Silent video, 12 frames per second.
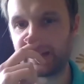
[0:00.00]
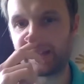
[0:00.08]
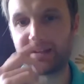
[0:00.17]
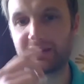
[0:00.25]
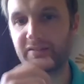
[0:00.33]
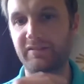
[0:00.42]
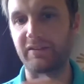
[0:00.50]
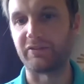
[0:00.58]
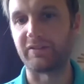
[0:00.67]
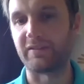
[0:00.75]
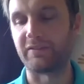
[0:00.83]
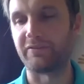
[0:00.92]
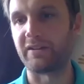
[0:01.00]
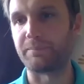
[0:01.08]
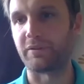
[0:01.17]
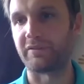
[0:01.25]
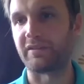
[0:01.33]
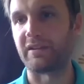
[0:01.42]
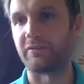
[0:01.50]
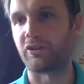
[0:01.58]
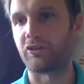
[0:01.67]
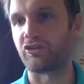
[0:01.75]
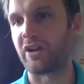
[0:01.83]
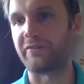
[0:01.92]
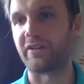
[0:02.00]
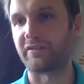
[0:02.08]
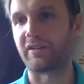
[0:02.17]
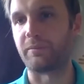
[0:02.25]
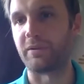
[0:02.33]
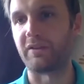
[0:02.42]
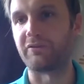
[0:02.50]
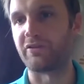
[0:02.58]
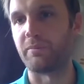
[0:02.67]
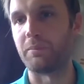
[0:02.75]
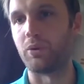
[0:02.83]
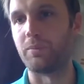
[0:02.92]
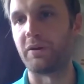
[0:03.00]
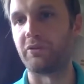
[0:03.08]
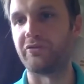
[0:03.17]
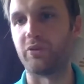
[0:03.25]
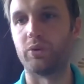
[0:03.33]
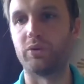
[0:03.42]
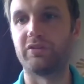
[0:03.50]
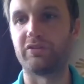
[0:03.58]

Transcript: kind of 75% of our traffic is coming in from a mobile phone.